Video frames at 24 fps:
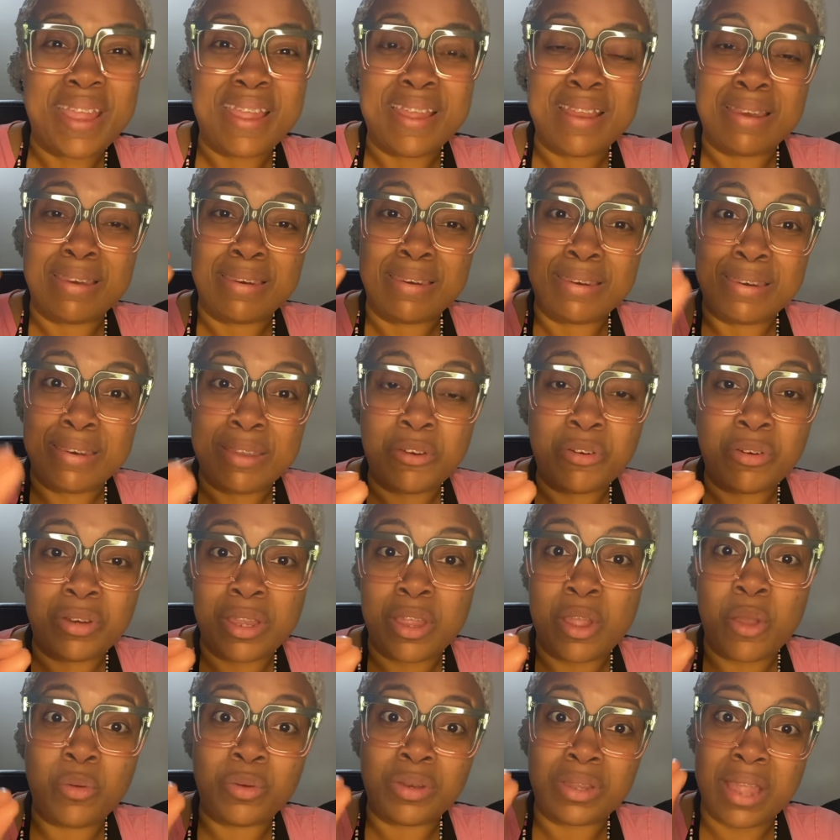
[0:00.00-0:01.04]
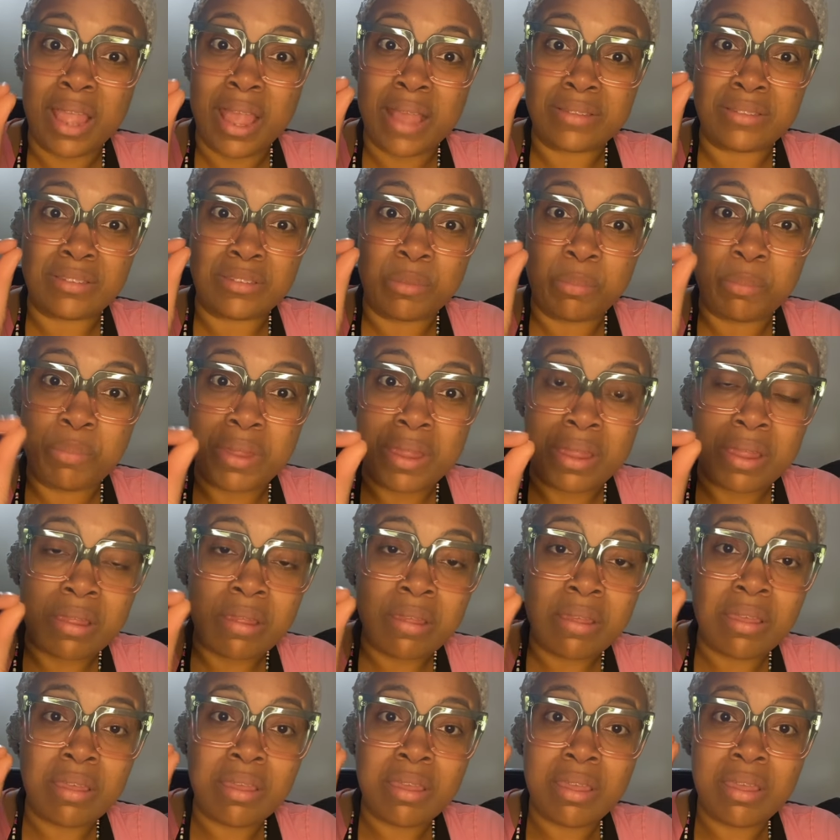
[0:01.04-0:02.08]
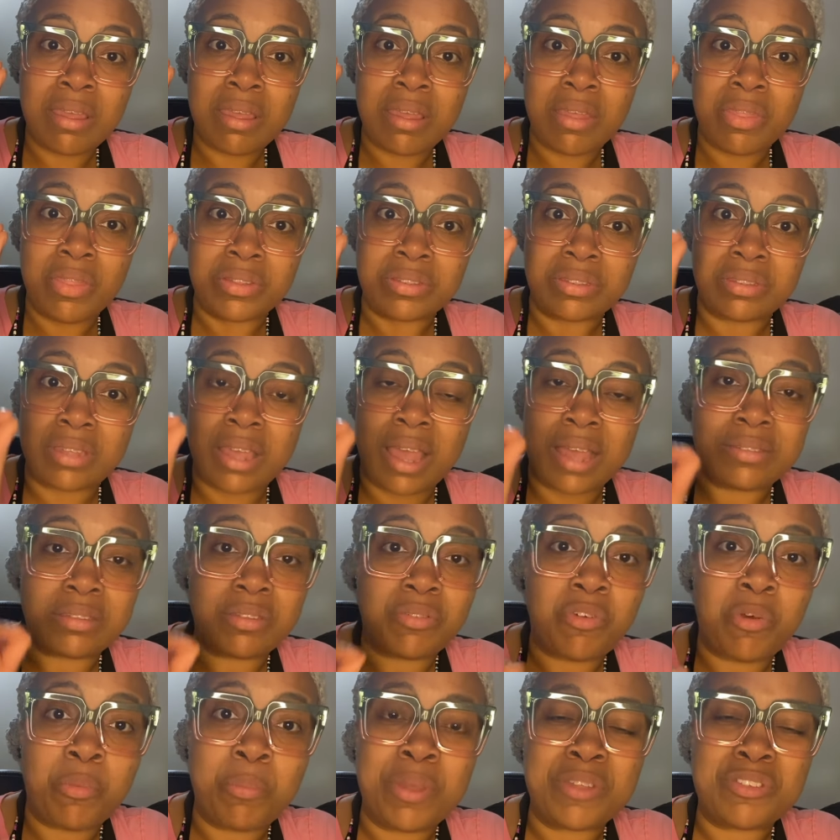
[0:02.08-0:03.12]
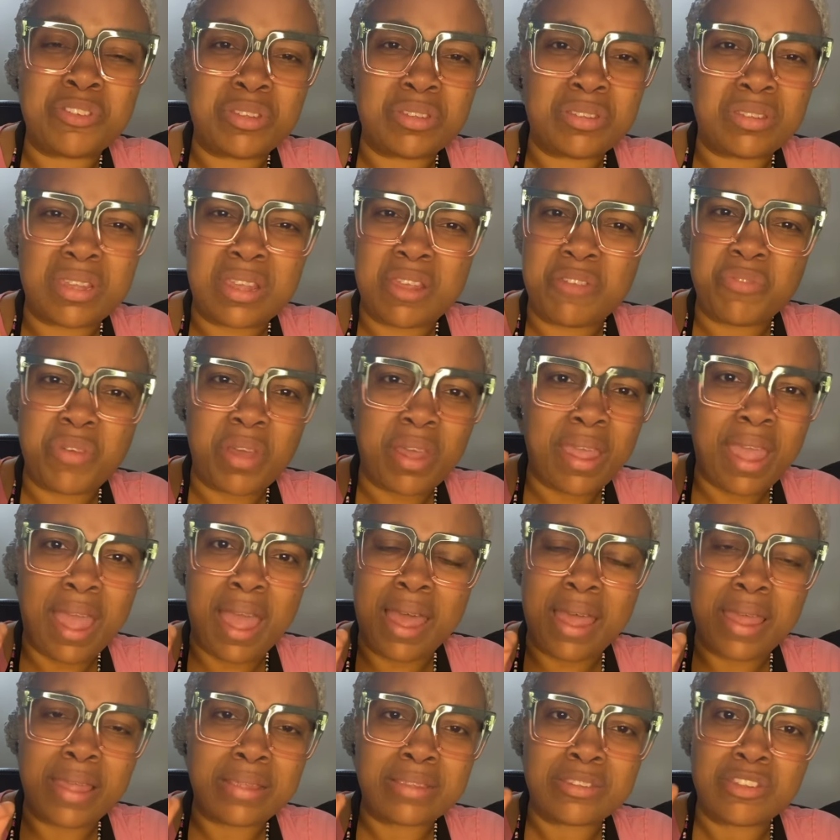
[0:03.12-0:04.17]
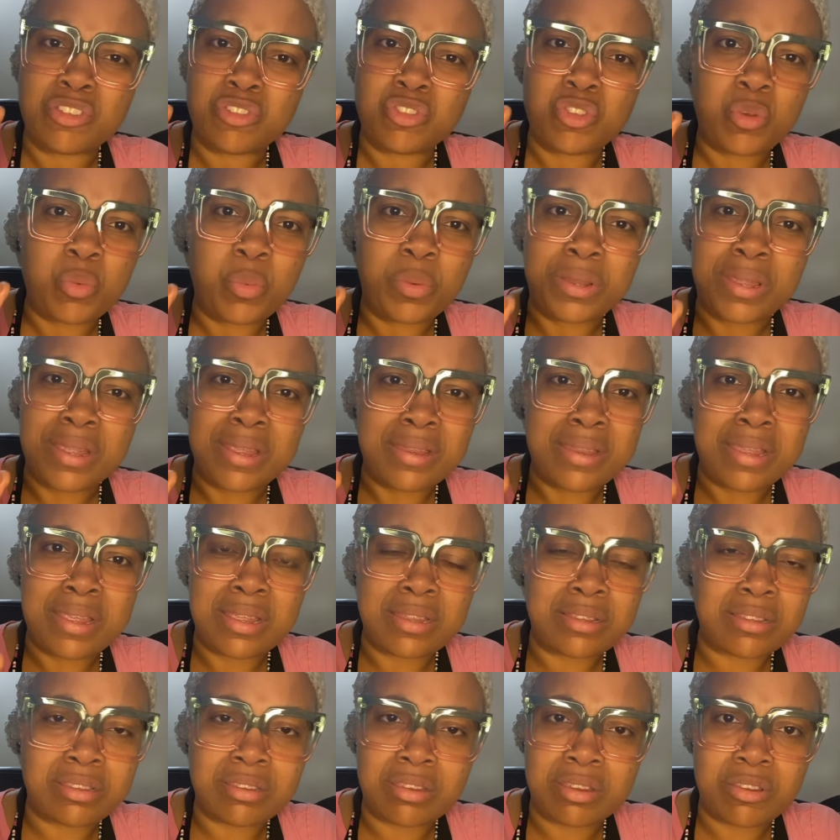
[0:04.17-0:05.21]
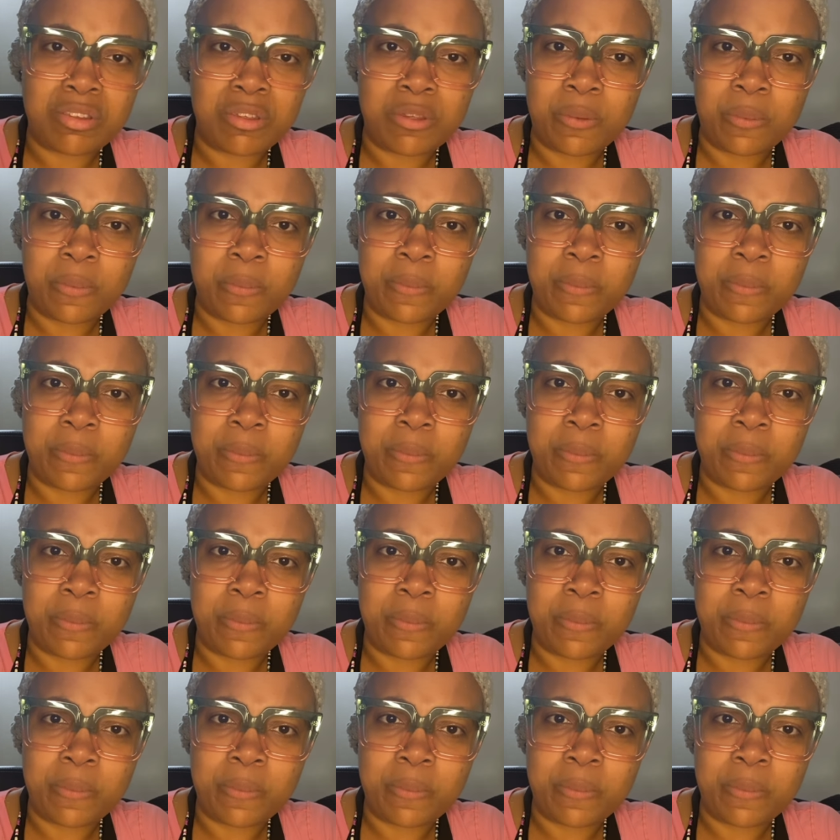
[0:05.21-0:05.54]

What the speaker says: It literally only has to be the size of a mustard seed for God to do what he needs to do.